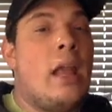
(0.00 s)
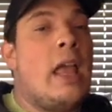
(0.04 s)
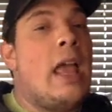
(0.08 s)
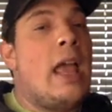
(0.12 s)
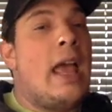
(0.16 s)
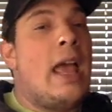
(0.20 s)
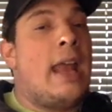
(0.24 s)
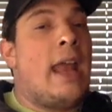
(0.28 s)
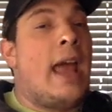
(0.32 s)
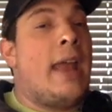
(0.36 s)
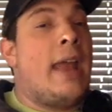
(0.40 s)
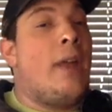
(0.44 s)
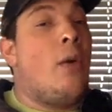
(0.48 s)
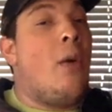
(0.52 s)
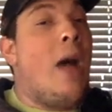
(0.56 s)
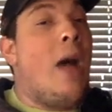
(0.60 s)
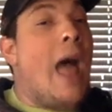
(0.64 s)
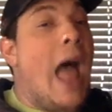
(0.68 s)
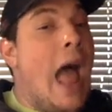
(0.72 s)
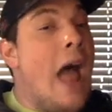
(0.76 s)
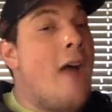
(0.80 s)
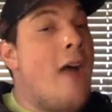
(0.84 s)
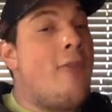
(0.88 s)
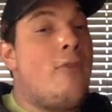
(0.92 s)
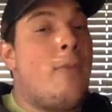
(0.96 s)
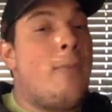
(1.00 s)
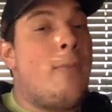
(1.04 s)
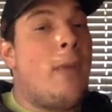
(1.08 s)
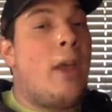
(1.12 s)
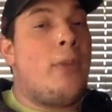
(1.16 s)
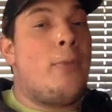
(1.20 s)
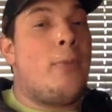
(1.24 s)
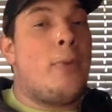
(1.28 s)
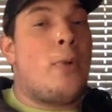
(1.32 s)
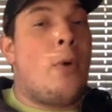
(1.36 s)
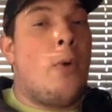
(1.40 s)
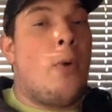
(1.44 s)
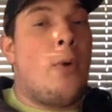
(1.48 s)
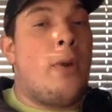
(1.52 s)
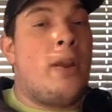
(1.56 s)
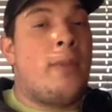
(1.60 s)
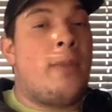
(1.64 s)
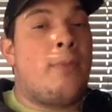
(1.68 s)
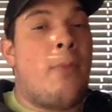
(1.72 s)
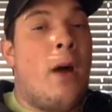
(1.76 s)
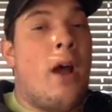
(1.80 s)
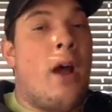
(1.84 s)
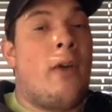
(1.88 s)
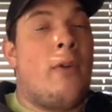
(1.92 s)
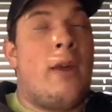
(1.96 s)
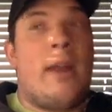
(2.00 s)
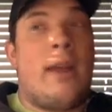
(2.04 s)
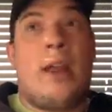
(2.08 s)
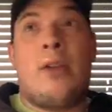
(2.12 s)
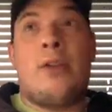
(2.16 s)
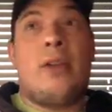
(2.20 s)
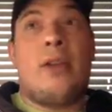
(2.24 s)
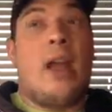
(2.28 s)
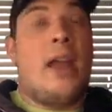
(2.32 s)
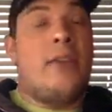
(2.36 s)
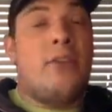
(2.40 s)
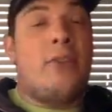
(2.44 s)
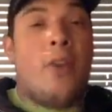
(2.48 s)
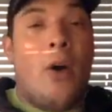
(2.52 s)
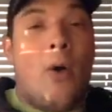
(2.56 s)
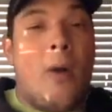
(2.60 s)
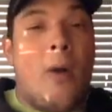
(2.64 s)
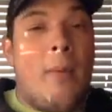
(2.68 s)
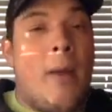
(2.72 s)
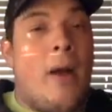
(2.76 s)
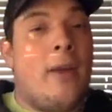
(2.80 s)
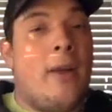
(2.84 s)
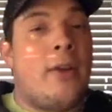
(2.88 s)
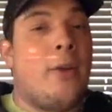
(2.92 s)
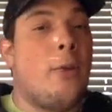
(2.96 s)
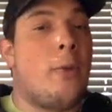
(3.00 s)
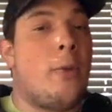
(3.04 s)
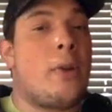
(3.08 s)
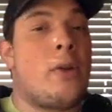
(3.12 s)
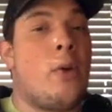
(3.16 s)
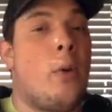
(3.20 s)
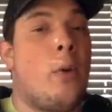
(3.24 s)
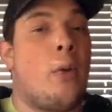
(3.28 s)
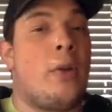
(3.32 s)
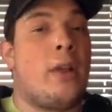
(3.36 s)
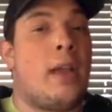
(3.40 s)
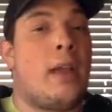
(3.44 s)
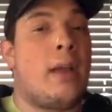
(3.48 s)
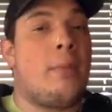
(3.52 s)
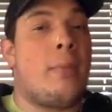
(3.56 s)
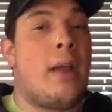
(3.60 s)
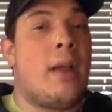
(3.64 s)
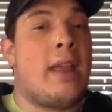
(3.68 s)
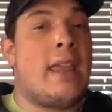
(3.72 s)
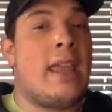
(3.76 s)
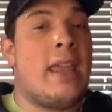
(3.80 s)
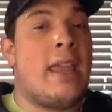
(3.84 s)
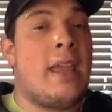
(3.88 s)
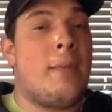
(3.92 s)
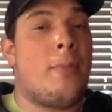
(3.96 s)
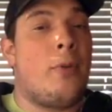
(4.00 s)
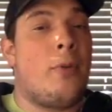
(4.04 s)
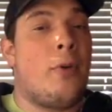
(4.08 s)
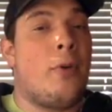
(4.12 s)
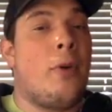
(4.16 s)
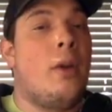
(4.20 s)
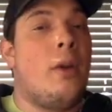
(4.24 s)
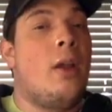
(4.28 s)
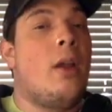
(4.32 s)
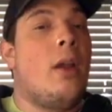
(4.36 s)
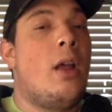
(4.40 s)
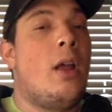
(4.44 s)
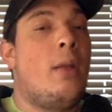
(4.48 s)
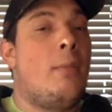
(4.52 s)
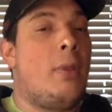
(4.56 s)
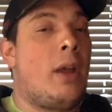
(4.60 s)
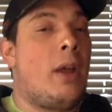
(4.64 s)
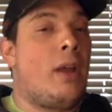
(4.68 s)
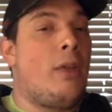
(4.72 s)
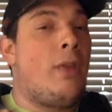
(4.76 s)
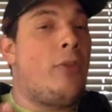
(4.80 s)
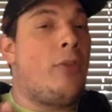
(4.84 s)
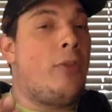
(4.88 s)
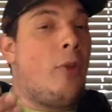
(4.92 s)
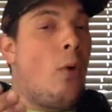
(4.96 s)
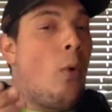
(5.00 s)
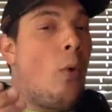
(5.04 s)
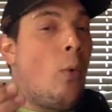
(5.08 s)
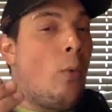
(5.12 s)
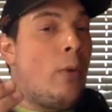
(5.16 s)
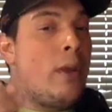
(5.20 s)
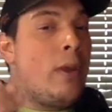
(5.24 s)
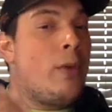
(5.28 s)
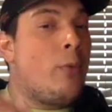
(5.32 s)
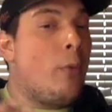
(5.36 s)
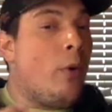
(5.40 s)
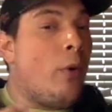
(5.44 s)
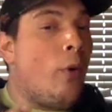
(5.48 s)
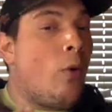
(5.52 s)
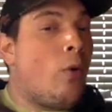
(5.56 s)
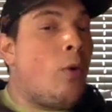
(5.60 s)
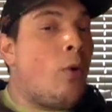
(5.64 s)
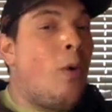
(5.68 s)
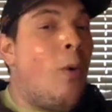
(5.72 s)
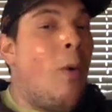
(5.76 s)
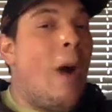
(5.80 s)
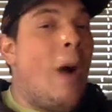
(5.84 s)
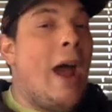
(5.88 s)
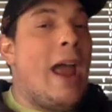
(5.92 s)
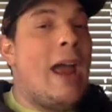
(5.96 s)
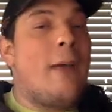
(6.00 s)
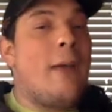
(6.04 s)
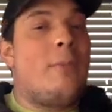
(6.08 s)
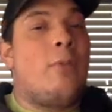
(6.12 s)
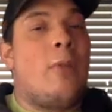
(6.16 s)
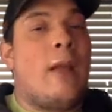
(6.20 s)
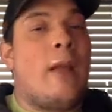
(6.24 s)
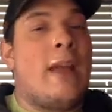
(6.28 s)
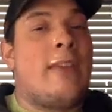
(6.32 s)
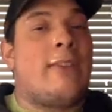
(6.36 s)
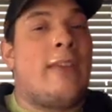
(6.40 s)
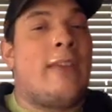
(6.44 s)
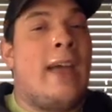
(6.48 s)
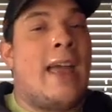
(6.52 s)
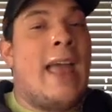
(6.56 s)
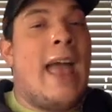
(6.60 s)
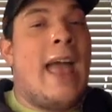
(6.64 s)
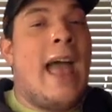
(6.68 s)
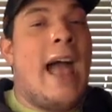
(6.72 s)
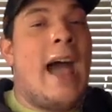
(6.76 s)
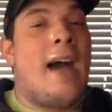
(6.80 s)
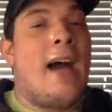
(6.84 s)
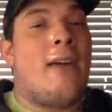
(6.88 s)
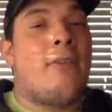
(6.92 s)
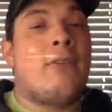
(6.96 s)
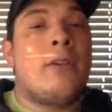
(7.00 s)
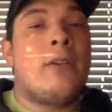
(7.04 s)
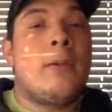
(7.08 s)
And I don't have the best recording spot right now. You guys know I'm out here recording in my camper because it's the only real quiet place I have.